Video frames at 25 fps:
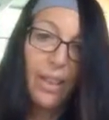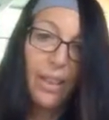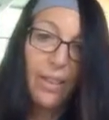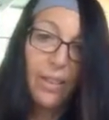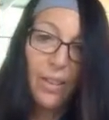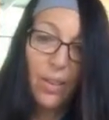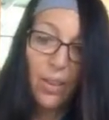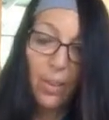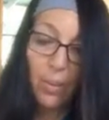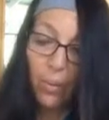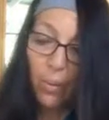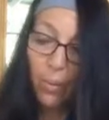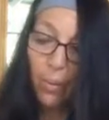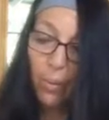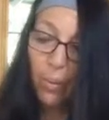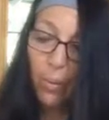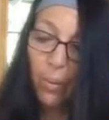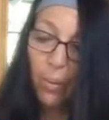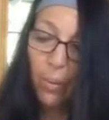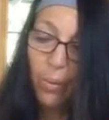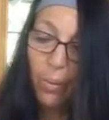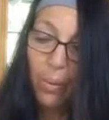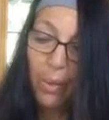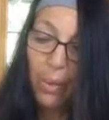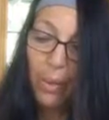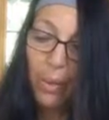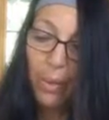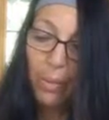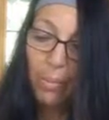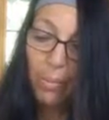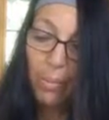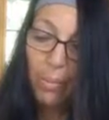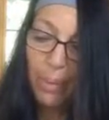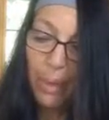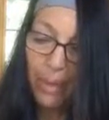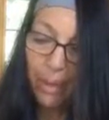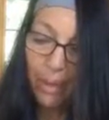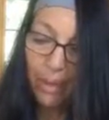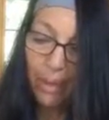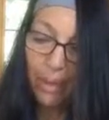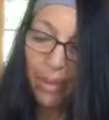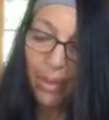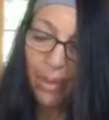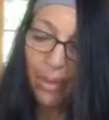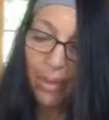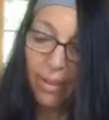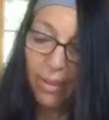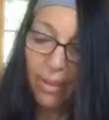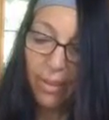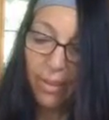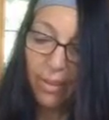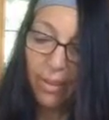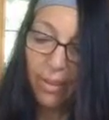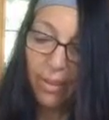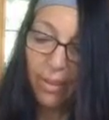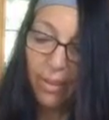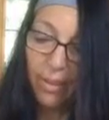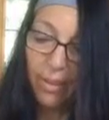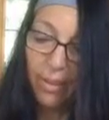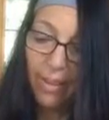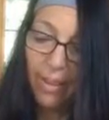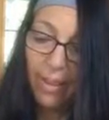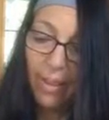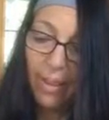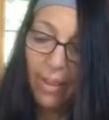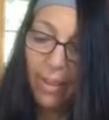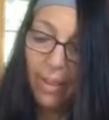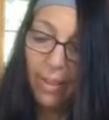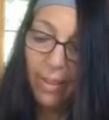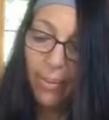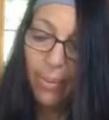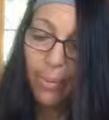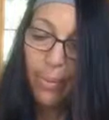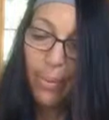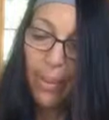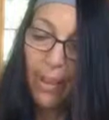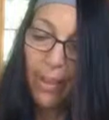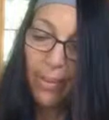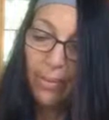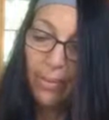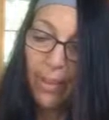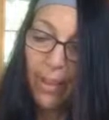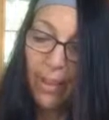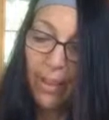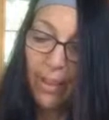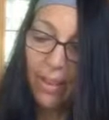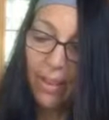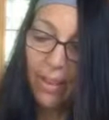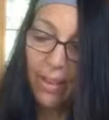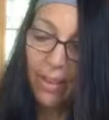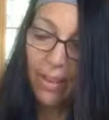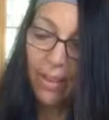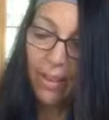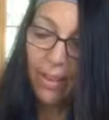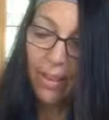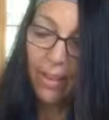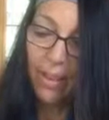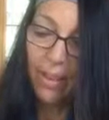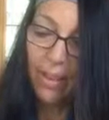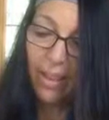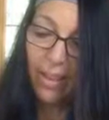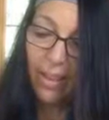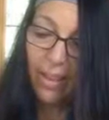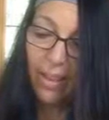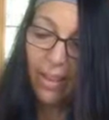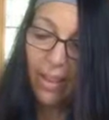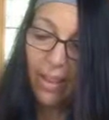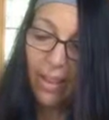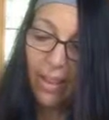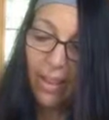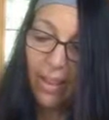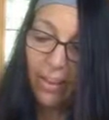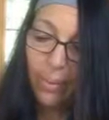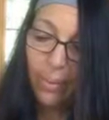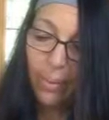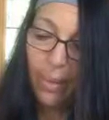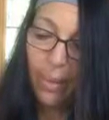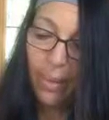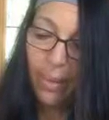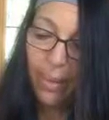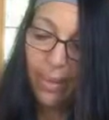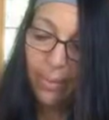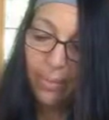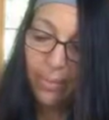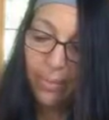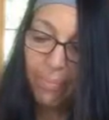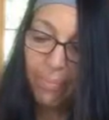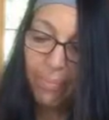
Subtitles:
it's an old miracle revisited, and I'll tell you why.